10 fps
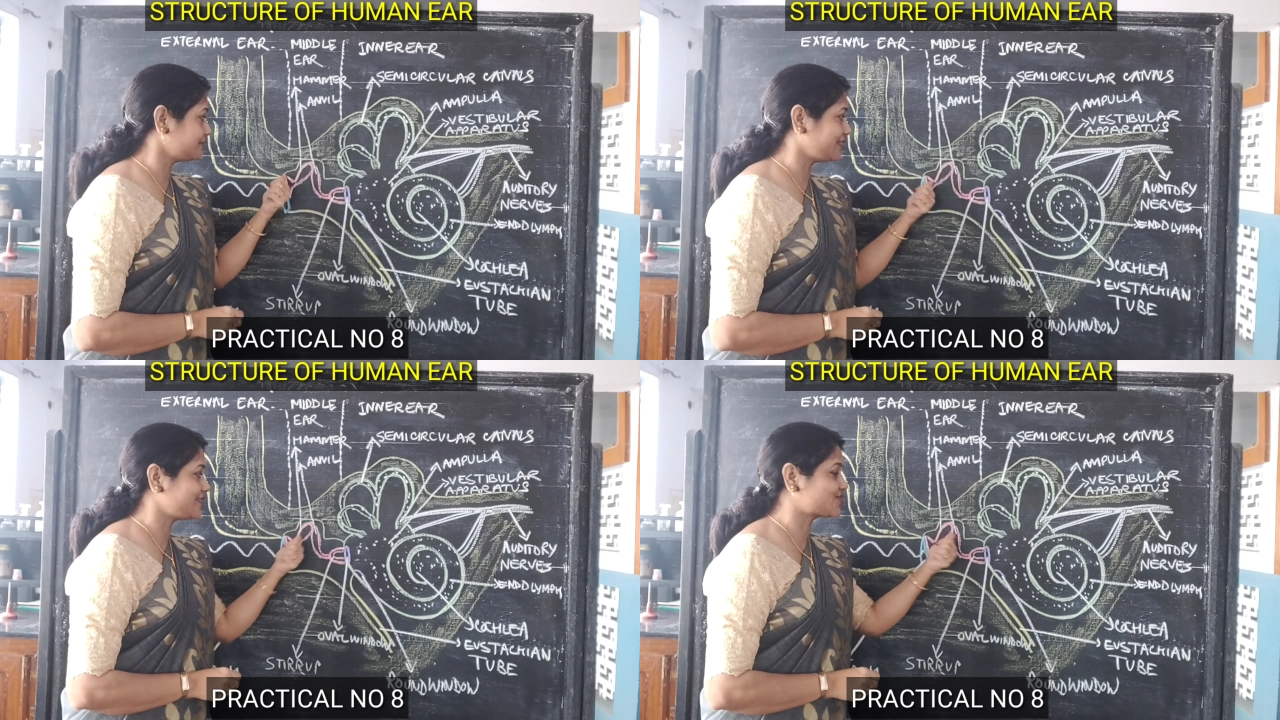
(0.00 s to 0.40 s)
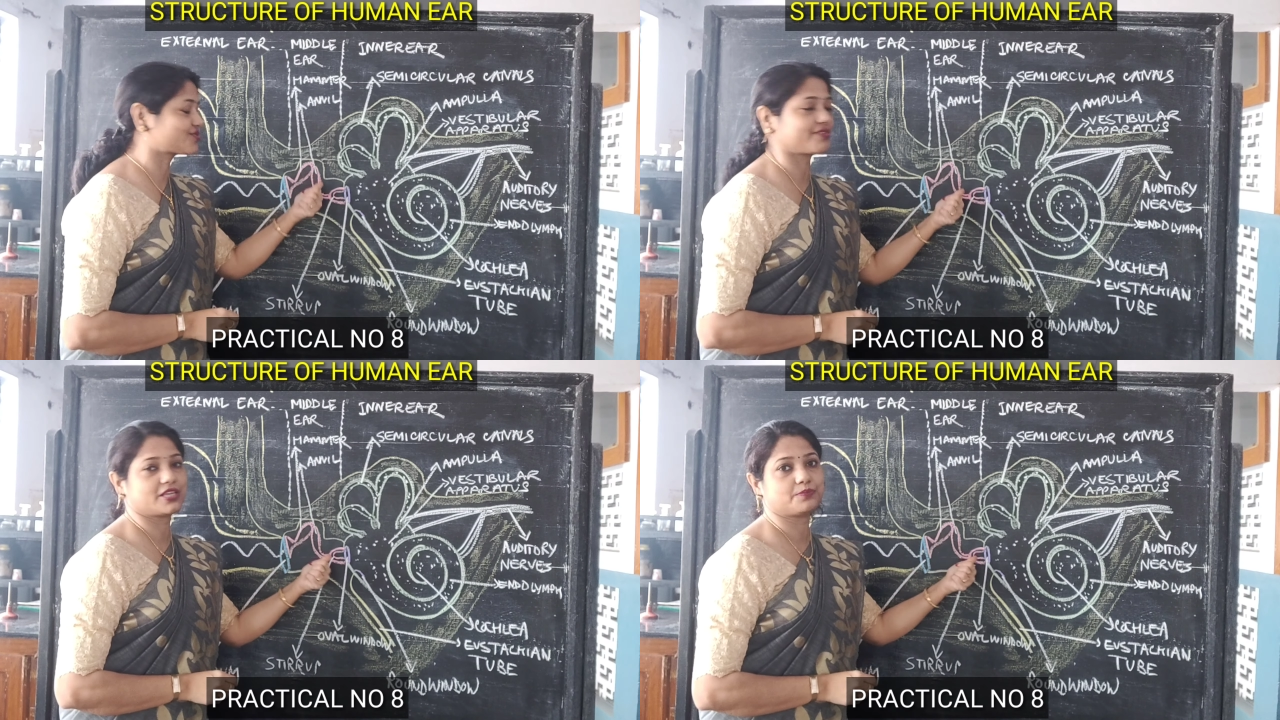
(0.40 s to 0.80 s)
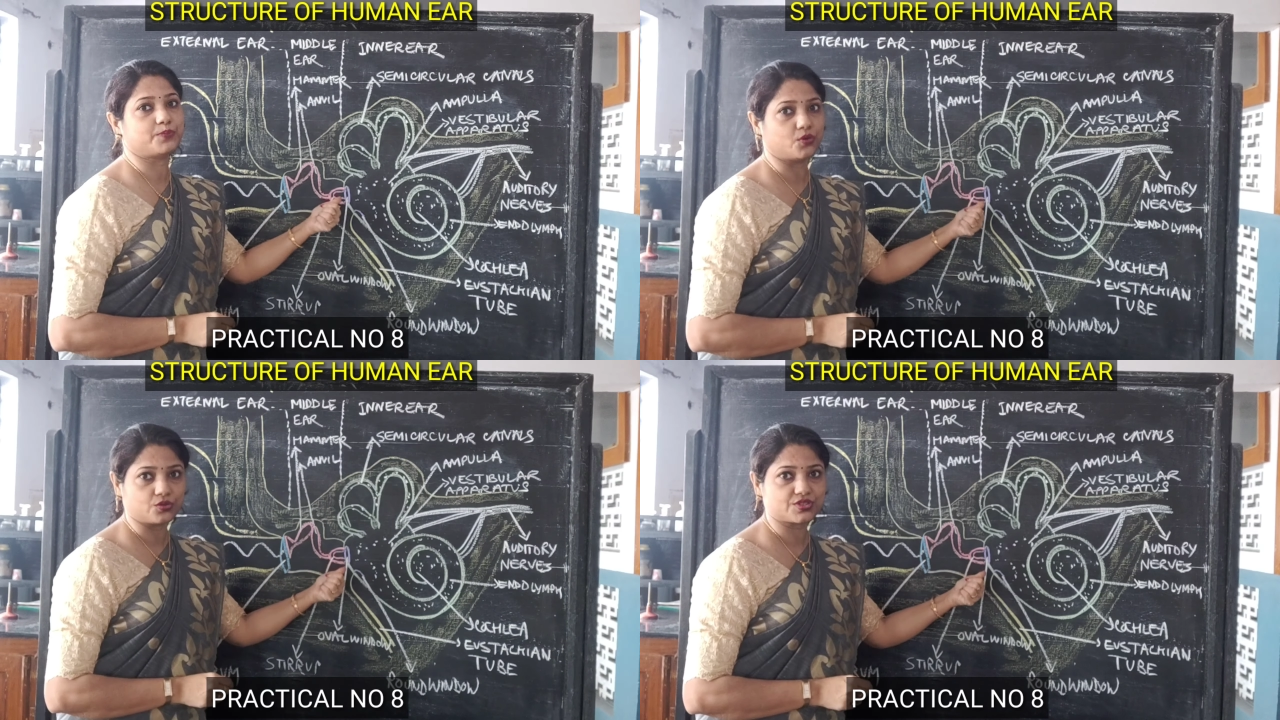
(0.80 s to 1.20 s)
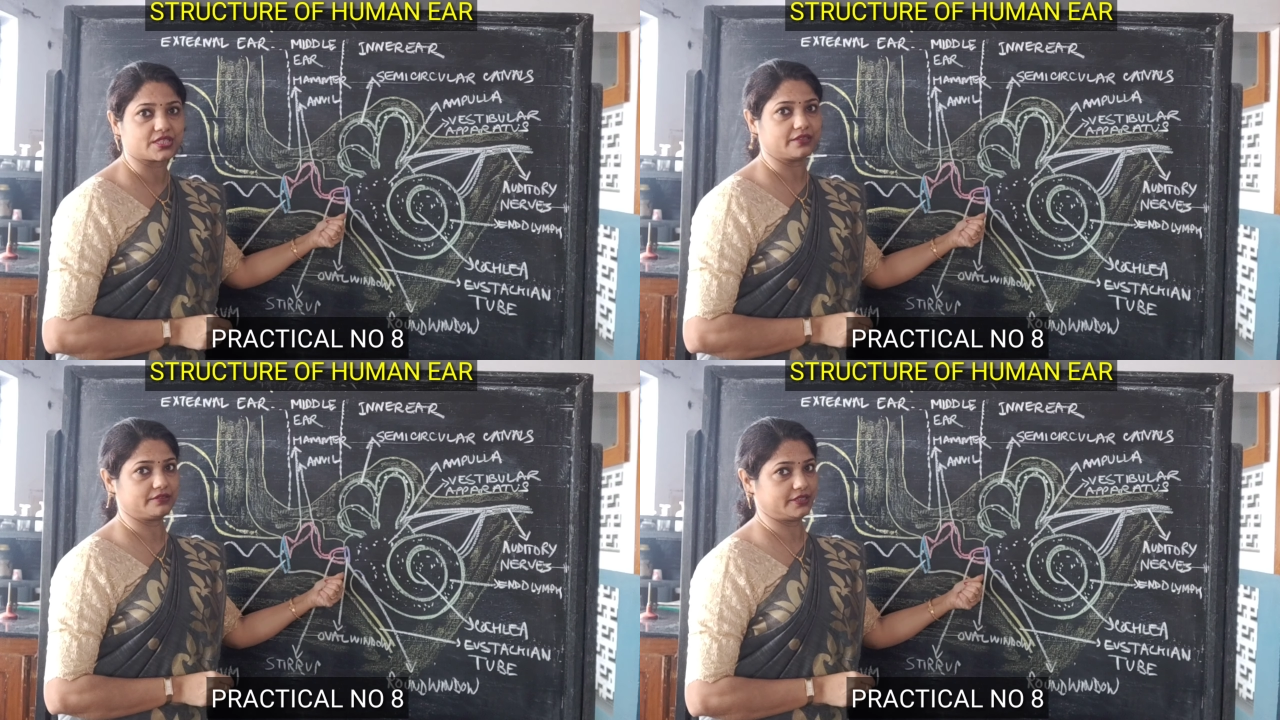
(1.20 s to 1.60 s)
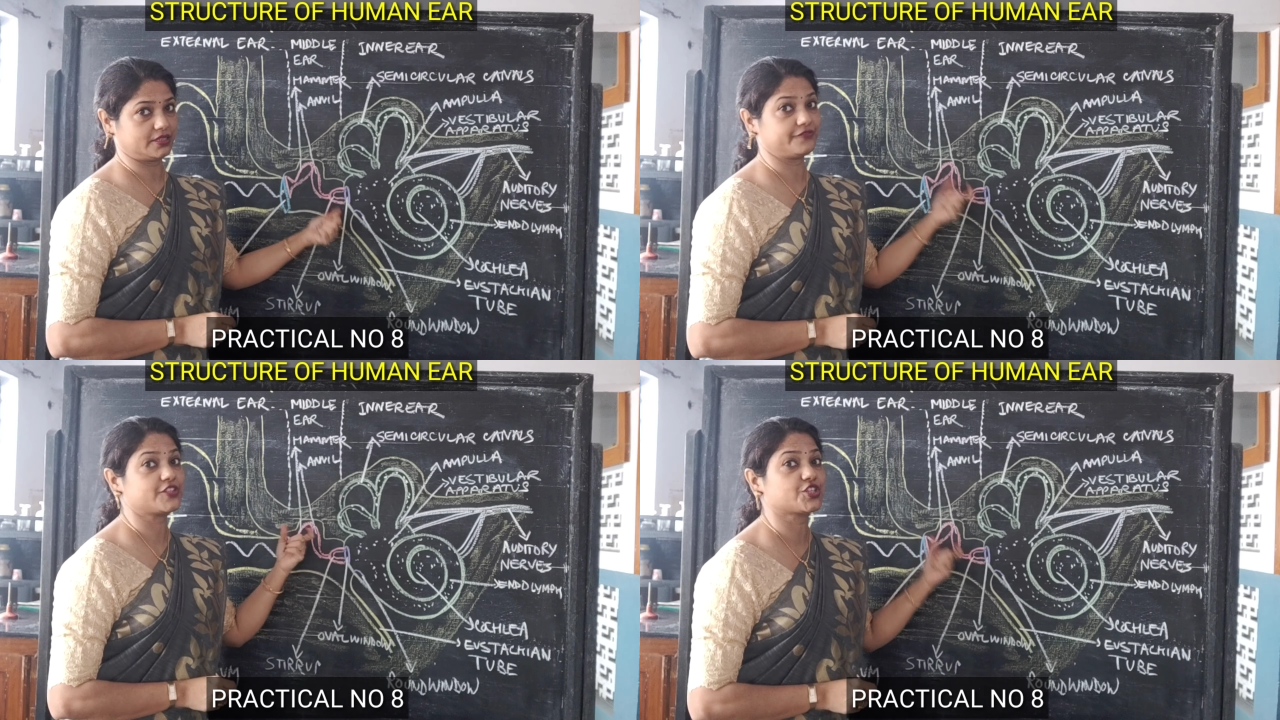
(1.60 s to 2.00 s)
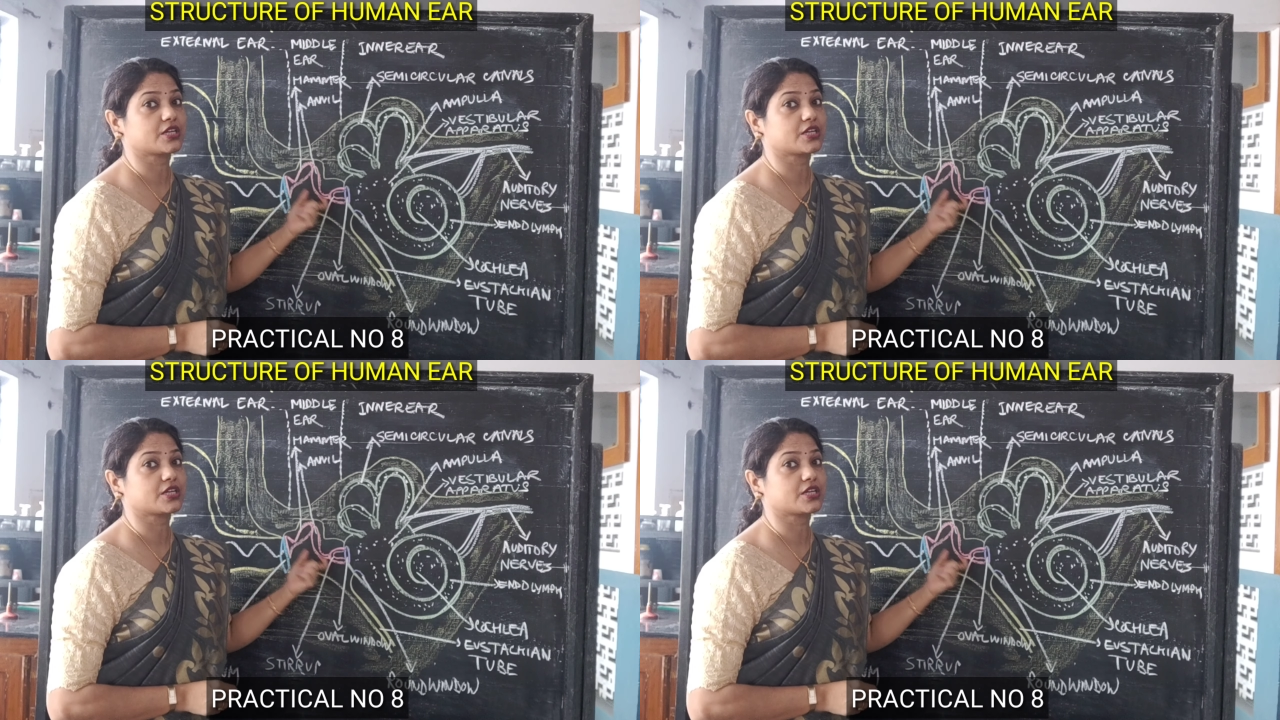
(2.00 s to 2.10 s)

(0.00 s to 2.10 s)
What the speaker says: these three bones are there, which